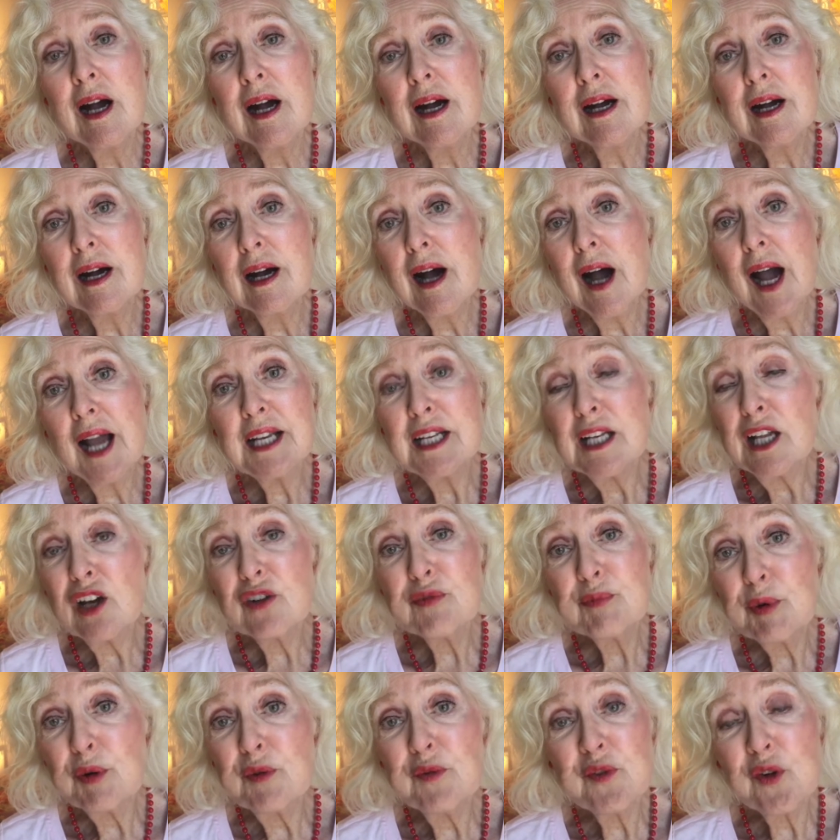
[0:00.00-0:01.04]
I love
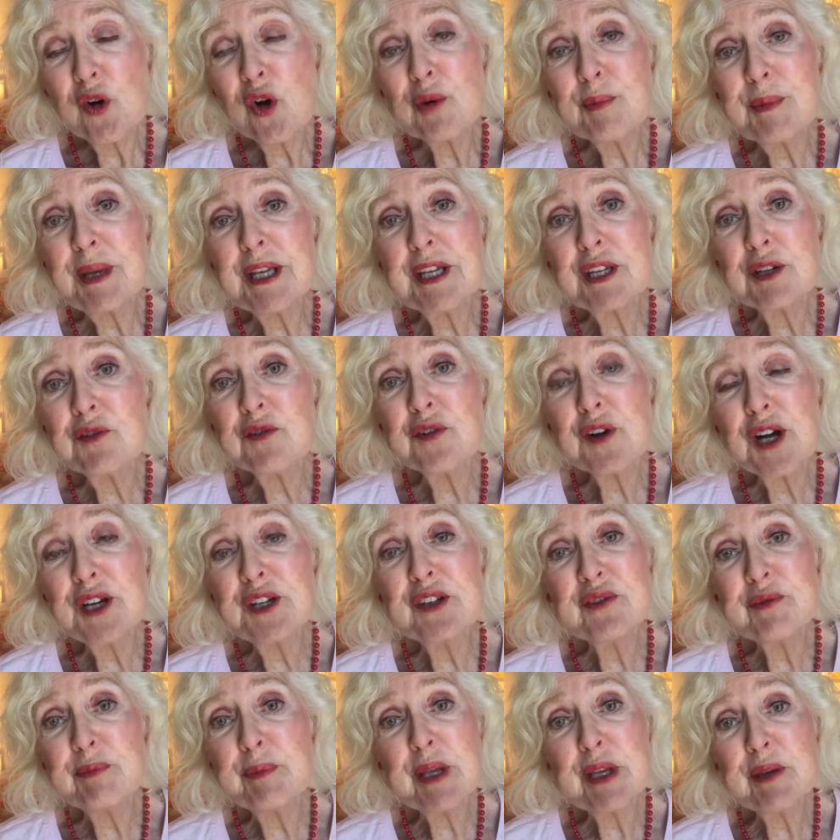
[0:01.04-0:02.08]
performing in front of
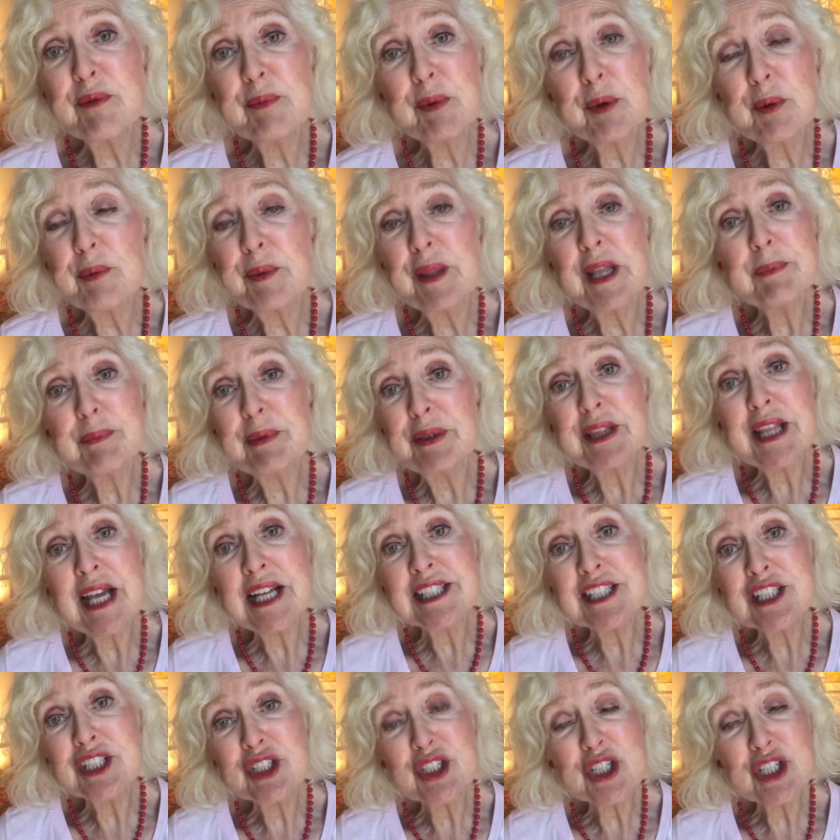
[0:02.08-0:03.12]
people, but that's
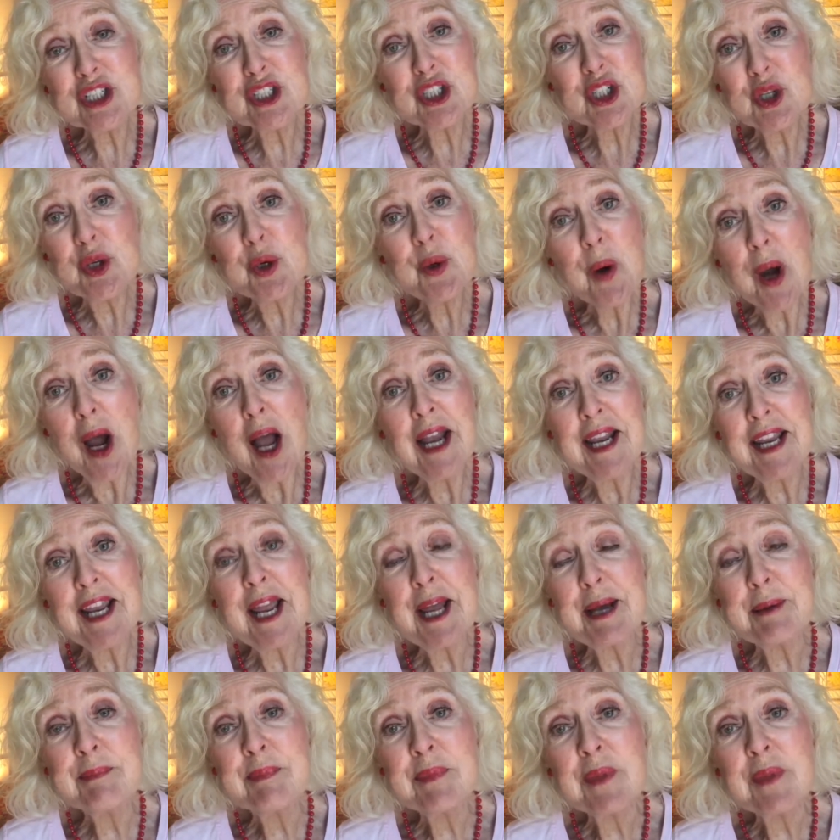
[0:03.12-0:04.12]
just who I am.